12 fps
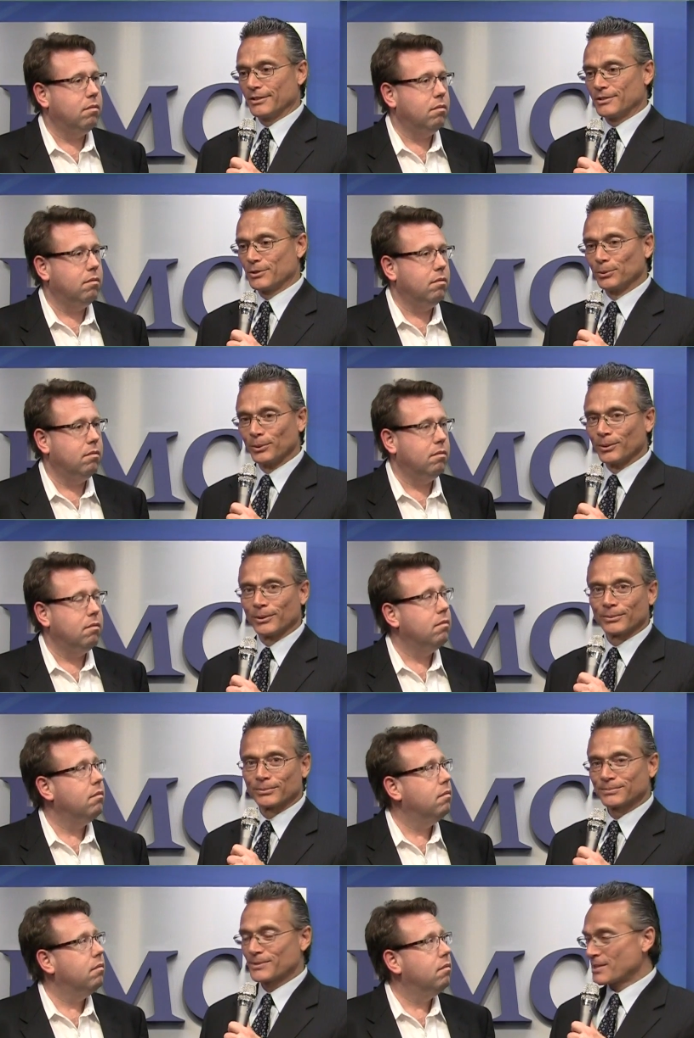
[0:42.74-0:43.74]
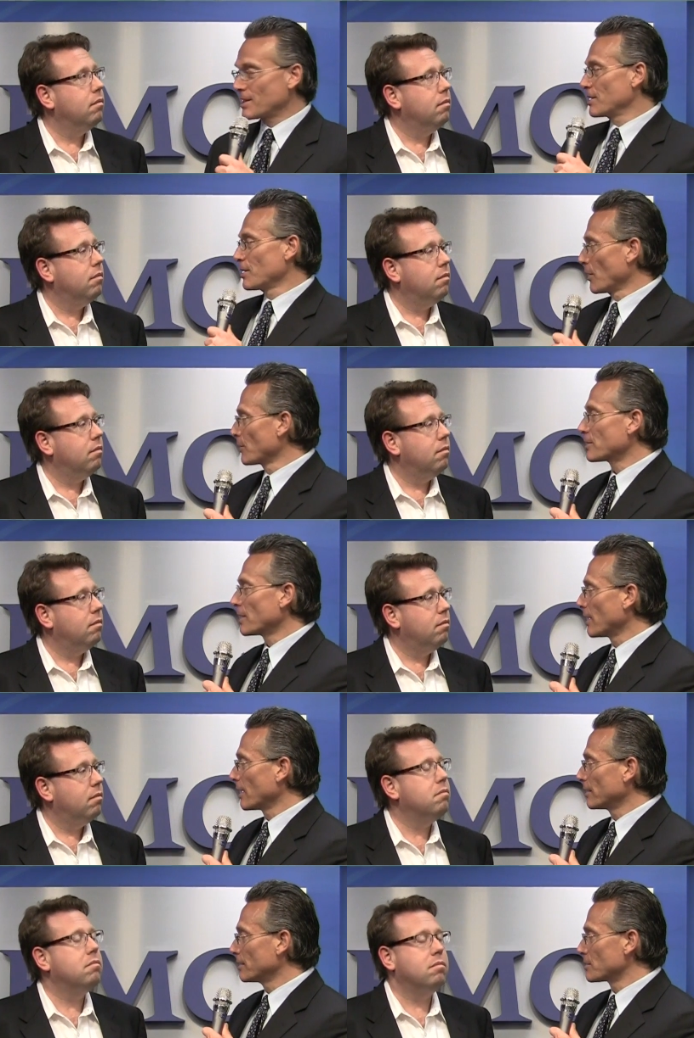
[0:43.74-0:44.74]
Speaker 1: dual CEO
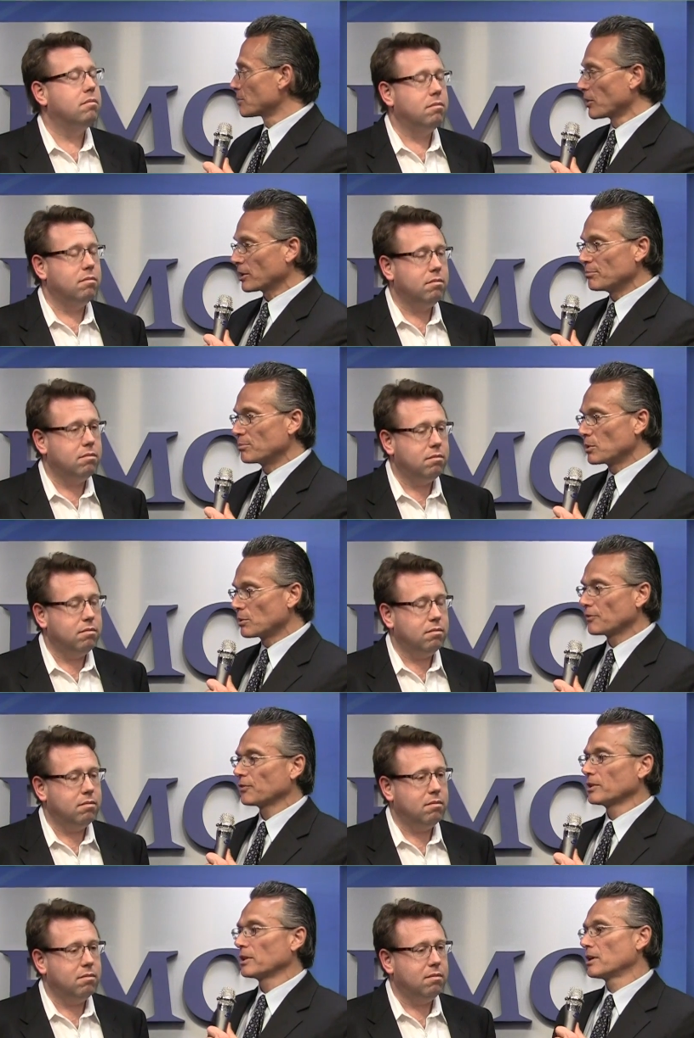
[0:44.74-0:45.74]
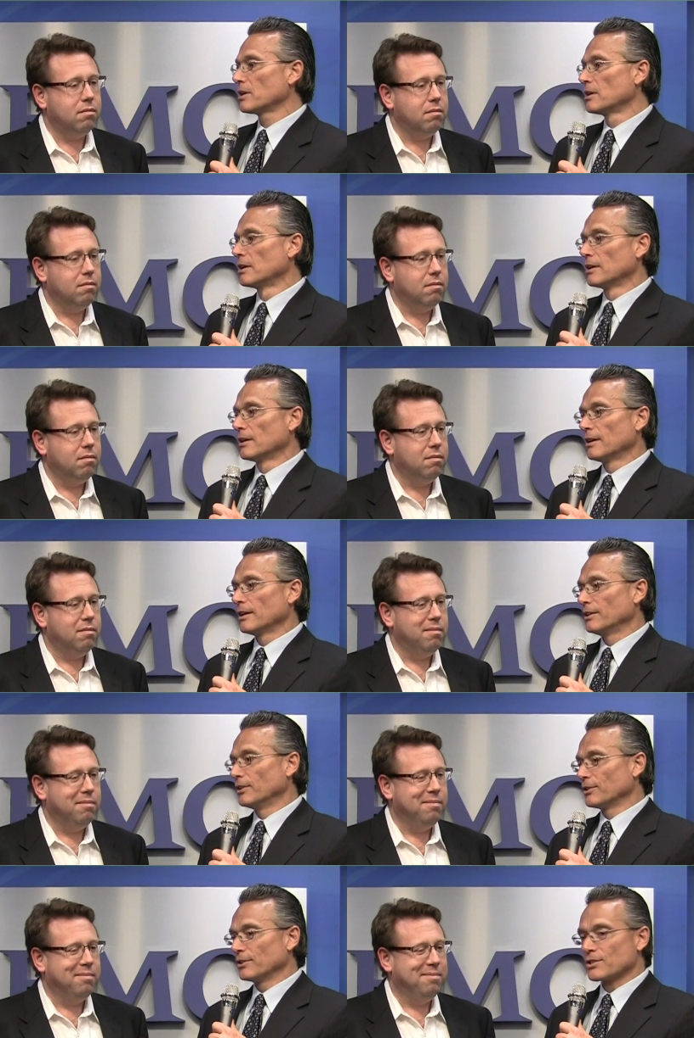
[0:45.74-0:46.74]
thing is working beautifully. You
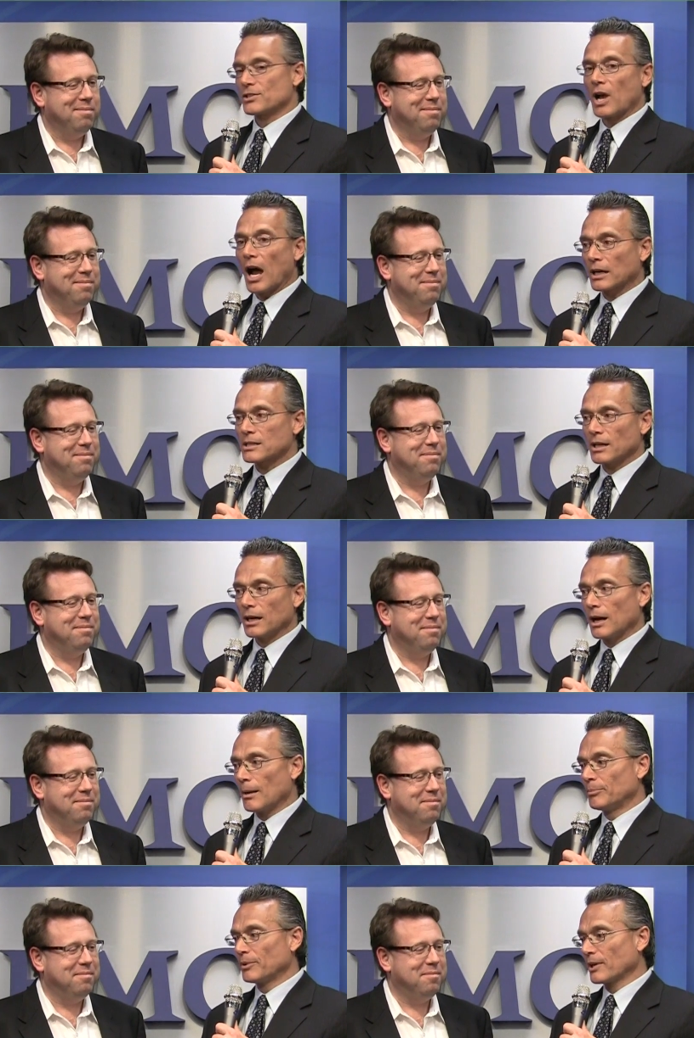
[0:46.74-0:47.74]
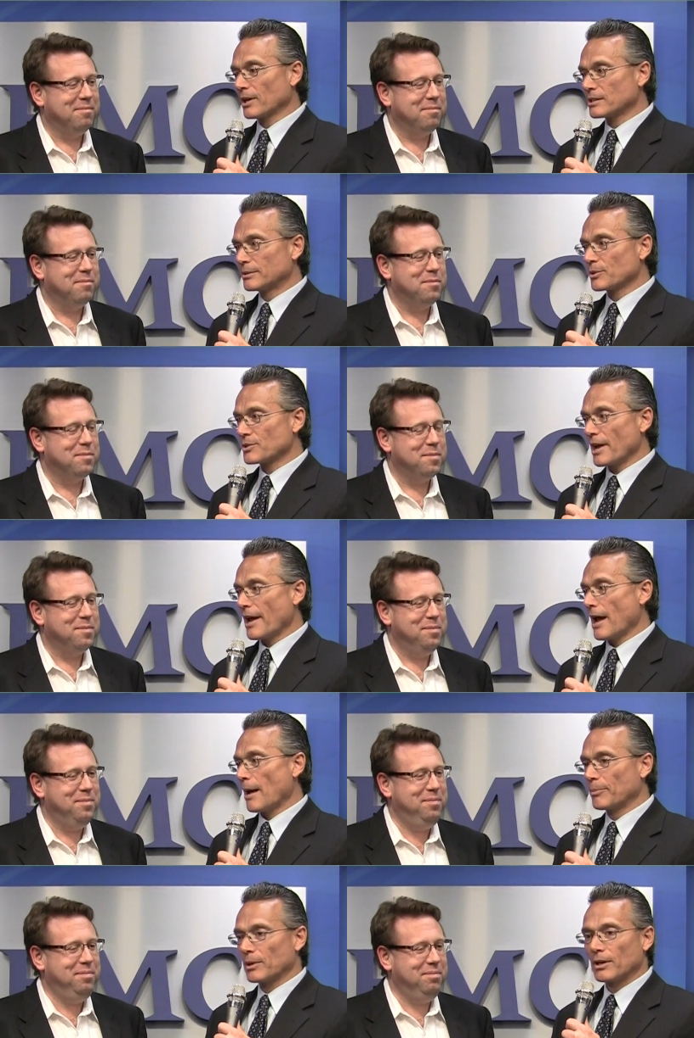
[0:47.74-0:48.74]
know, your stock's up, customers are
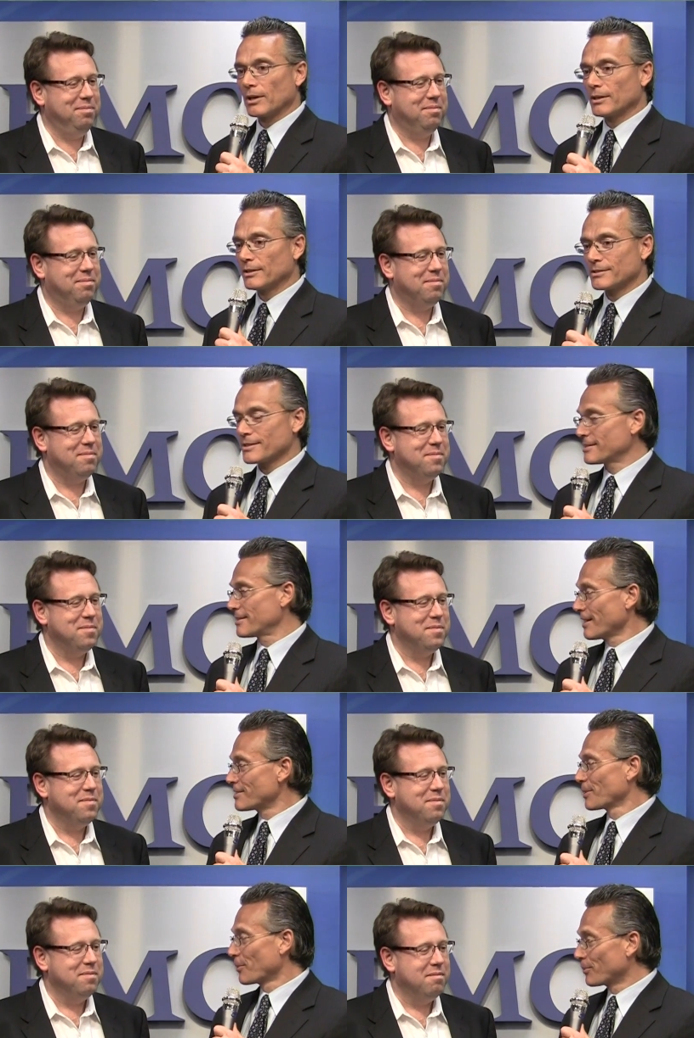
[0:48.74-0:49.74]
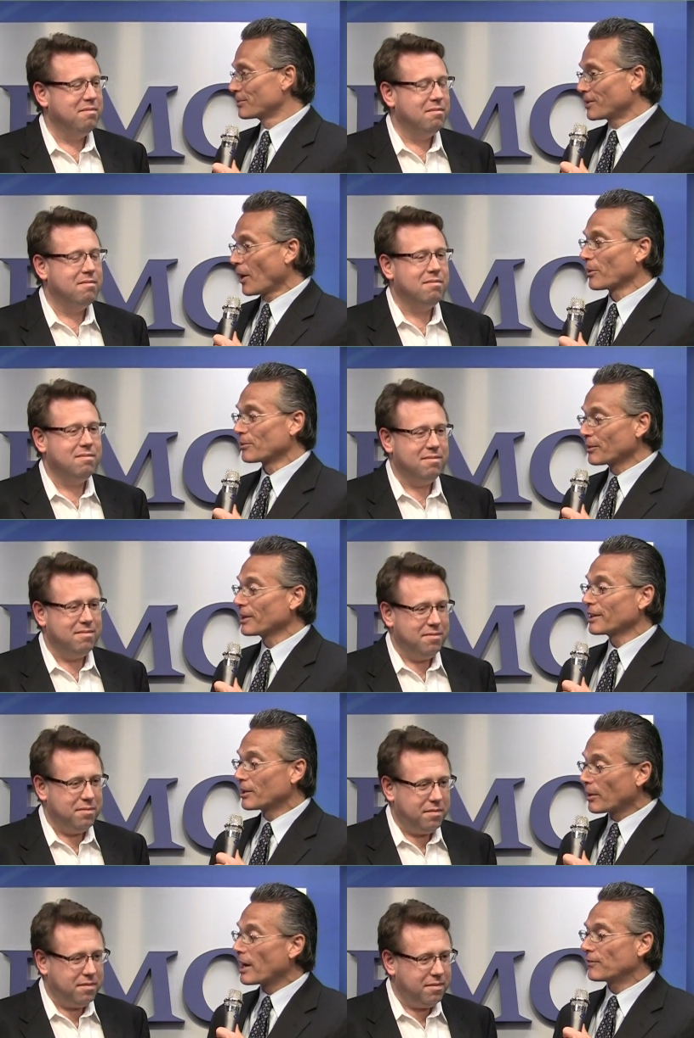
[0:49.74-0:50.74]
happy. It's just things are going really
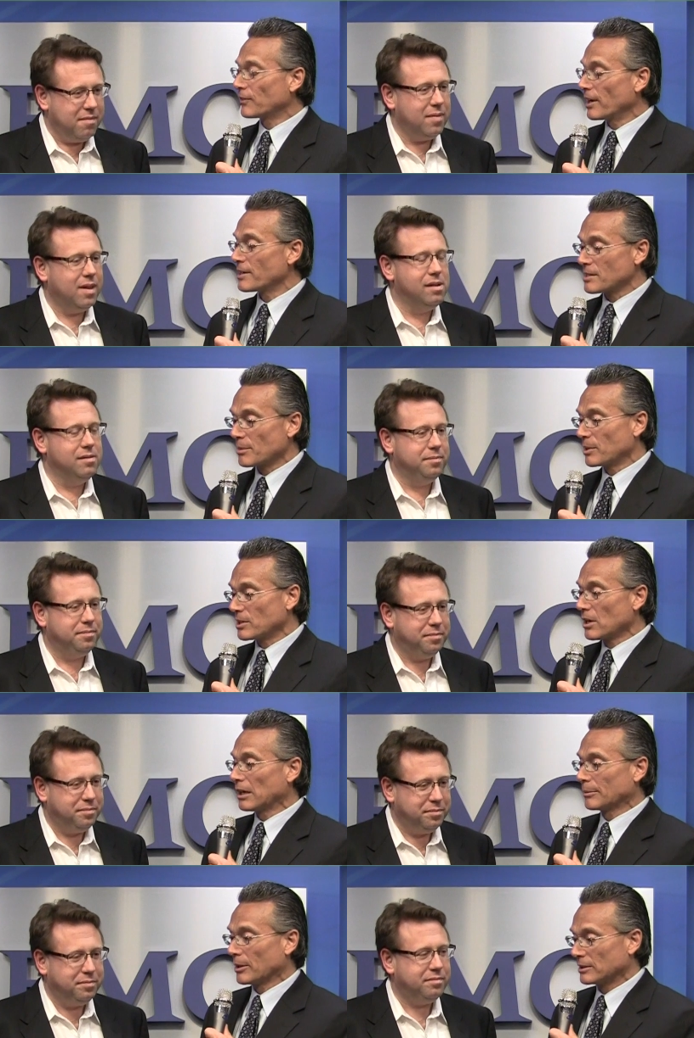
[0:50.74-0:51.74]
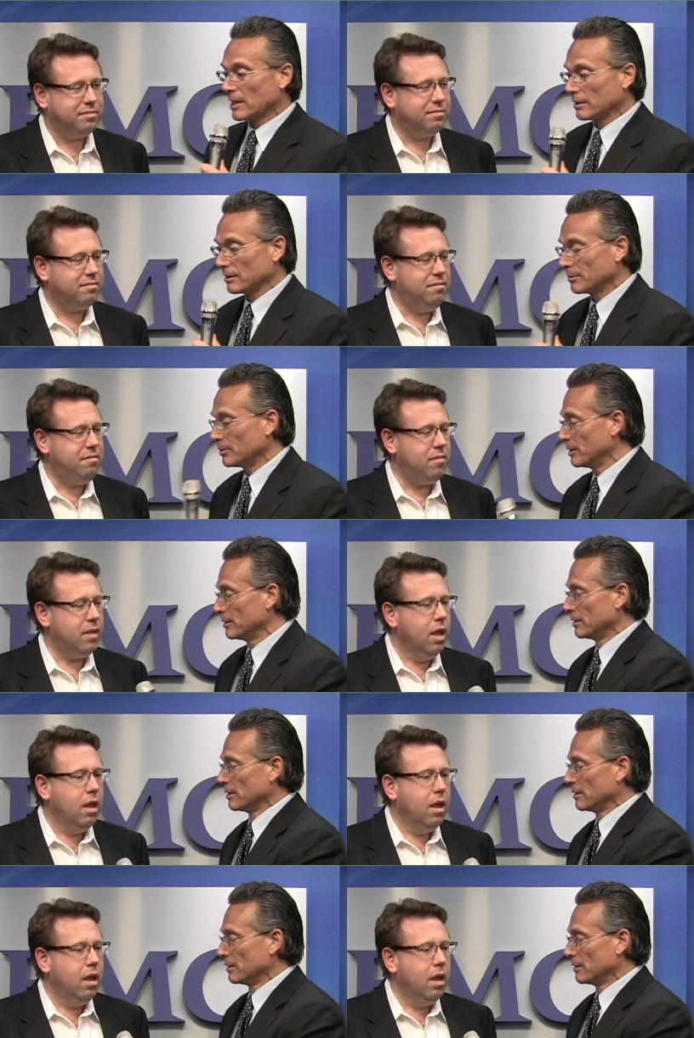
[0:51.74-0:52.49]
great for SAP. Talk about that a little bit.